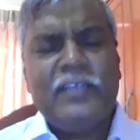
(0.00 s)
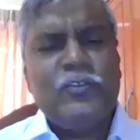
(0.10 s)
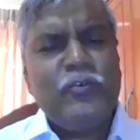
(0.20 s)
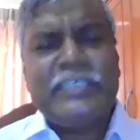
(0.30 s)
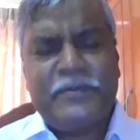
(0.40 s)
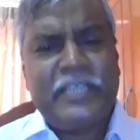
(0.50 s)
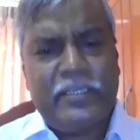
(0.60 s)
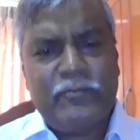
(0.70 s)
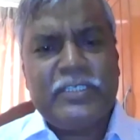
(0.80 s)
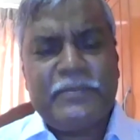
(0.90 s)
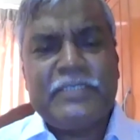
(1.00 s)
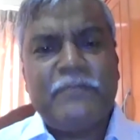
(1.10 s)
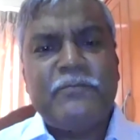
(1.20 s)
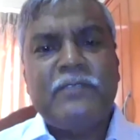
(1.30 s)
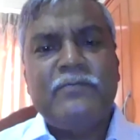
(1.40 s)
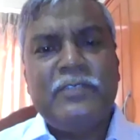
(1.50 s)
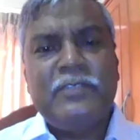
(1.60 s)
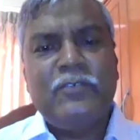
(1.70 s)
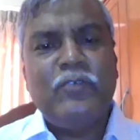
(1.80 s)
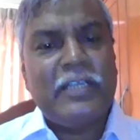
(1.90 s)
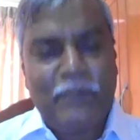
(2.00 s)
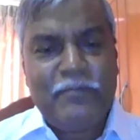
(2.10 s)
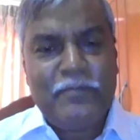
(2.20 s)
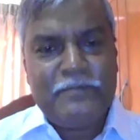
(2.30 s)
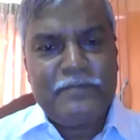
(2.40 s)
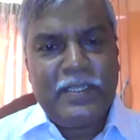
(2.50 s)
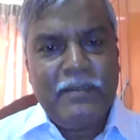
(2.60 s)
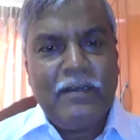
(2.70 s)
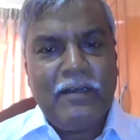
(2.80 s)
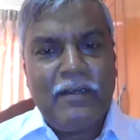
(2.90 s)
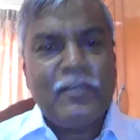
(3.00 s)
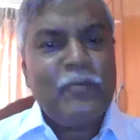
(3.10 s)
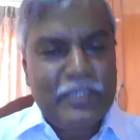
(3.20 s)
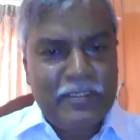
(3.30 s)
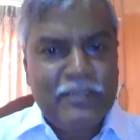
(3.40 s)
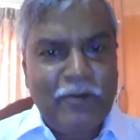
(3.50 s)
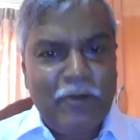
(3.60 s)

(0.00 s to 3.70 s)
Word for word: I, do expect. I do expect something new will come up. Uh, you know, but in